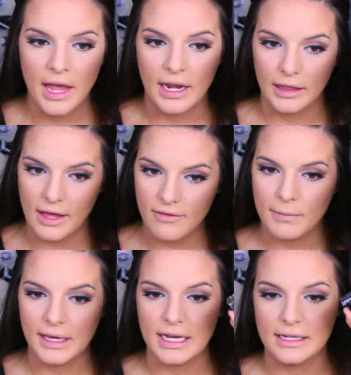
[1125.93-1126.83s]
And I love
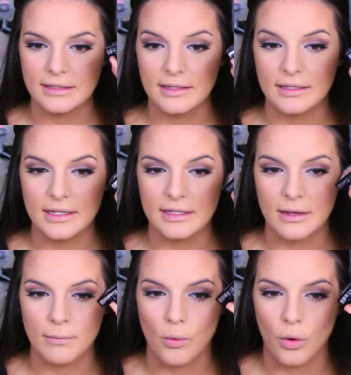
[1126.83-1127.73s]
it because this is
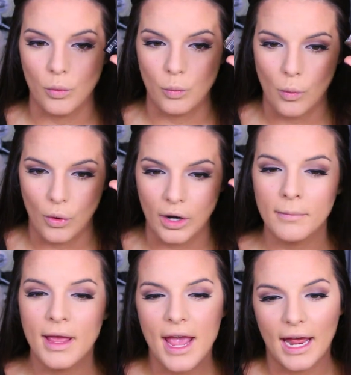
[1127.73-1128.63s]
more
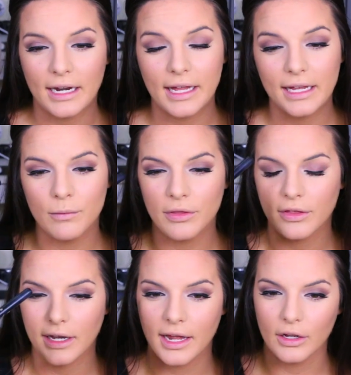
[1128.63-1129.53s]
warm, and I like it with
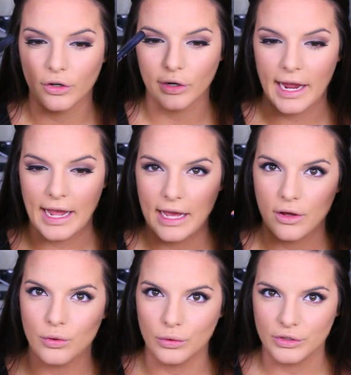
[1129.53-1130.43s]
the kind of
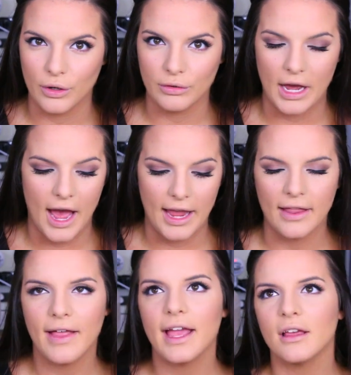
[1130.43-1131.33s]
gray, cool-toned eye.
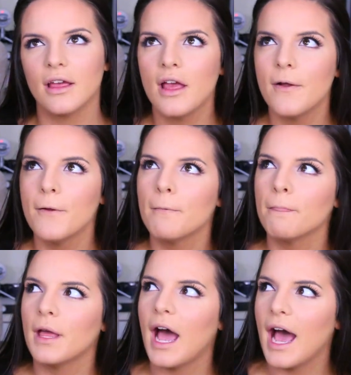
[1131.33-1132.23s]
I like
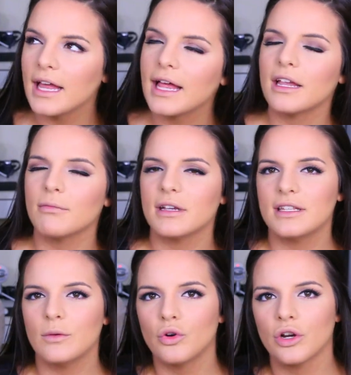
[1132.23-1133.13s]
I like
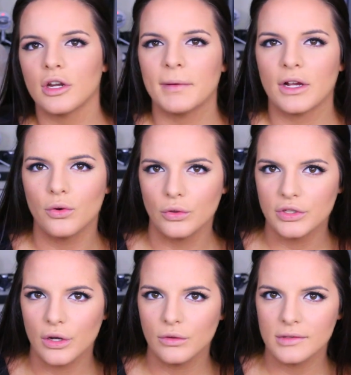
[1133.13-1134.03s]
mixing warm and cool
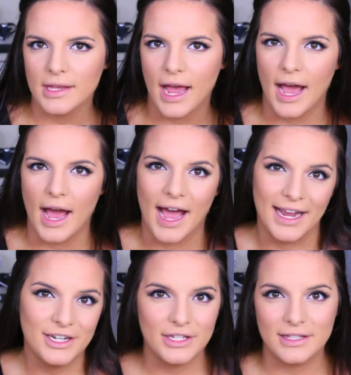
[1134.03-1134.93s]
tones.
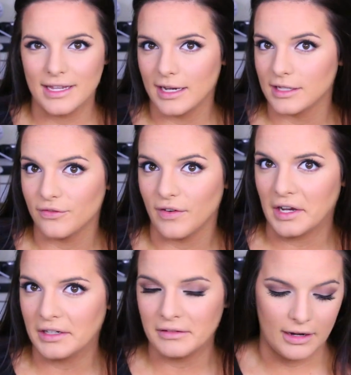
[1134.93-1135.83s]
I just think it's
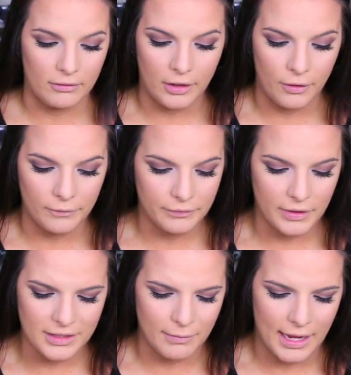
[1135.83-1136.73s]
fun. I don't know.
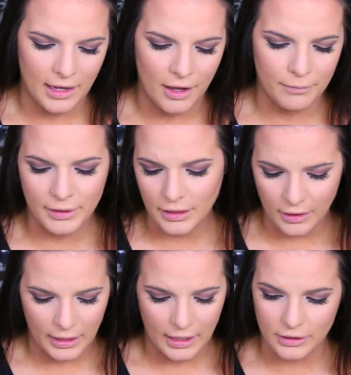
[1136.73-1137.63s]
It's makeup.
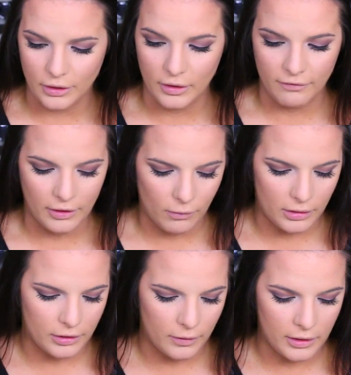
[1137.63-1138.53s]
You ain't got to do it if you don't
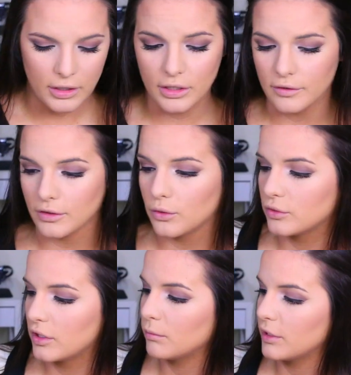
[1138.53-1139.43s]
want to do it. You can use a
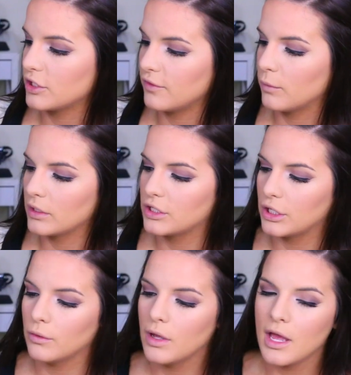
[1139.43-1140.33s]
cool tone blush if you want
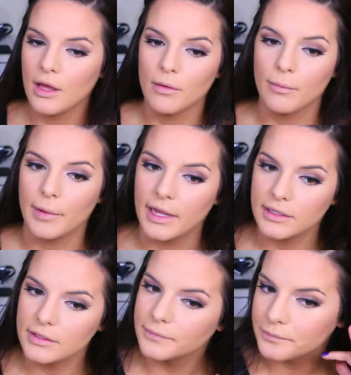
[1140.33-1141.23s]
to,
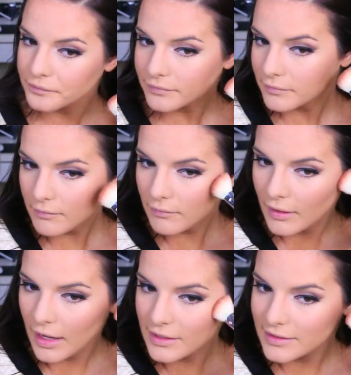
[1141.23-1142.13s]
but
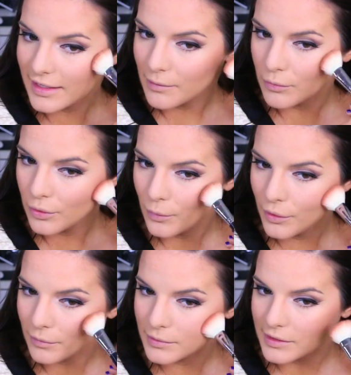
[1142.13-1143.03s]
I just like more
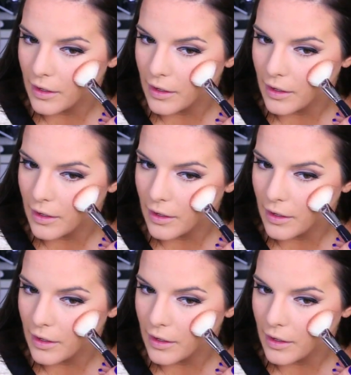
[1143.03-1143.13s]
warm.